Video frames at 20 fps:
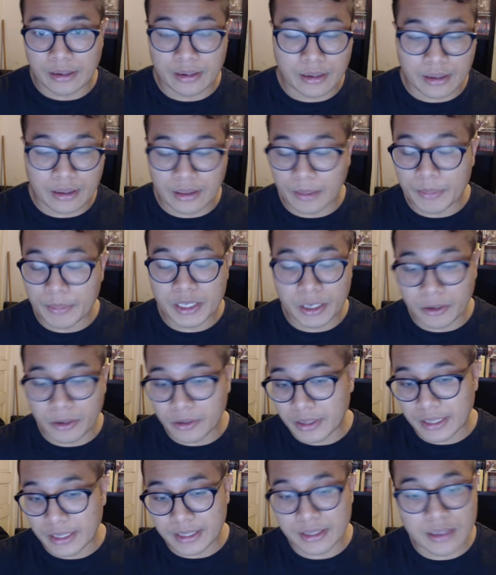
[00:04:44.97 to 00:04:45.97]
Let me tell you,
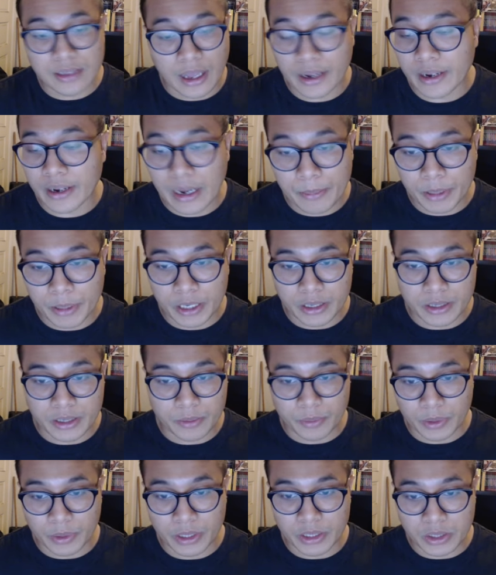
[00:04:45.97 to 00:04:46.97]
this is not a neighborhood
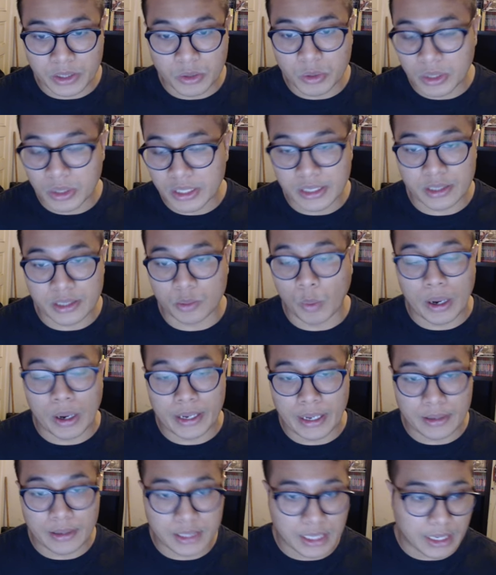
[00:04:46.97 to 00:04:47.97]
where you could just walk
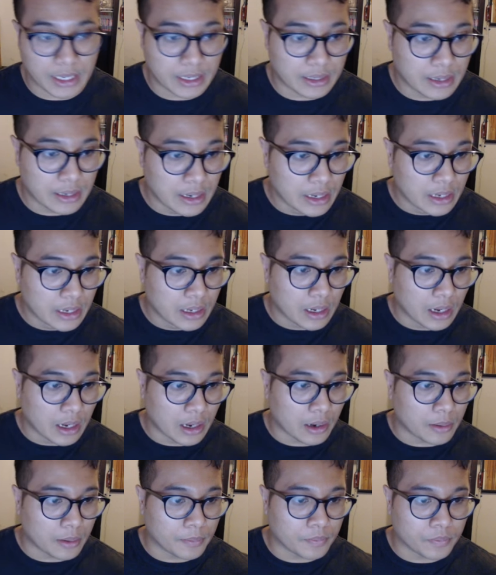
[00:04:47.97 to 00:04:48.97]
outside.
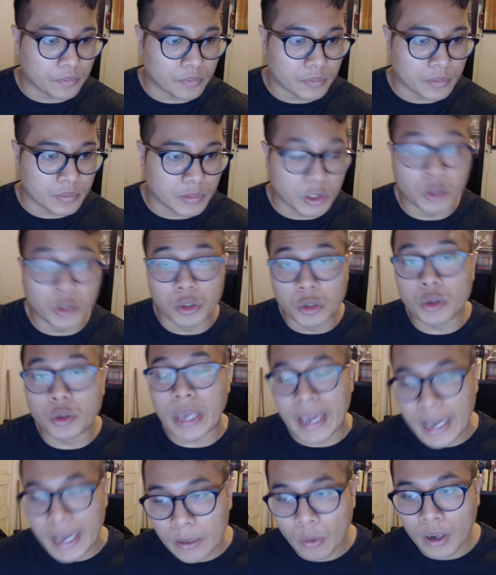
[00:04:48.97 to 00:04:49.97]
You
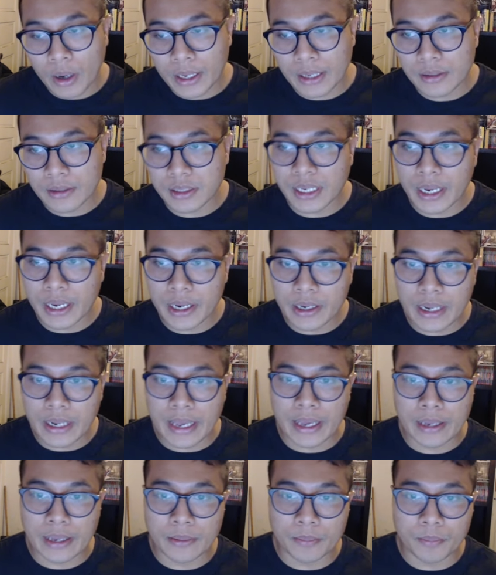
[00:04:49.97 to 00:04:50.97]
can walk outside
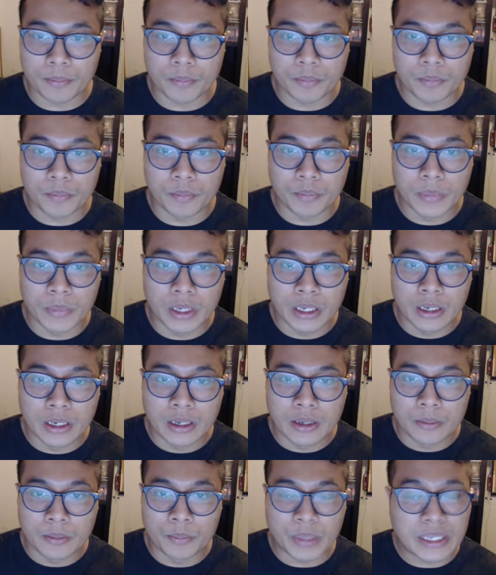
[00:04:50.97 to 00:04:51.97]
and
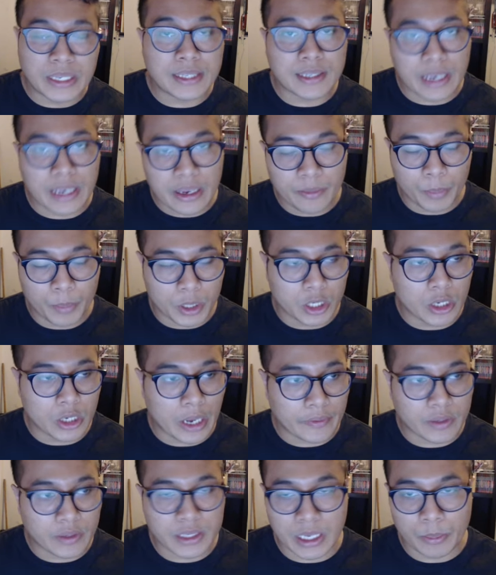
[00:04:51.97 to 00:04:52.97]
be safe, but you
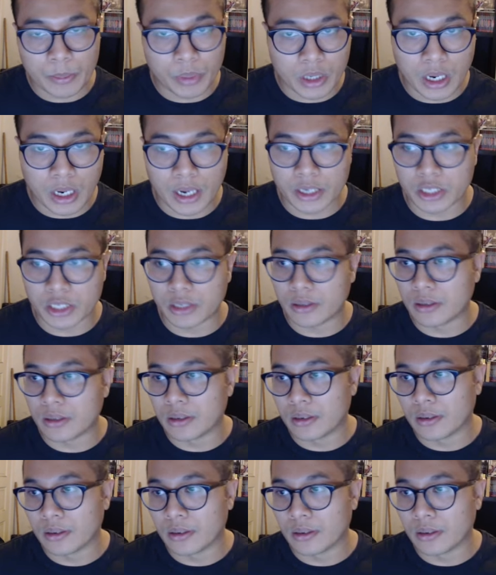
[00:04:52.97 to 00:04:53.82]
have to take precaution.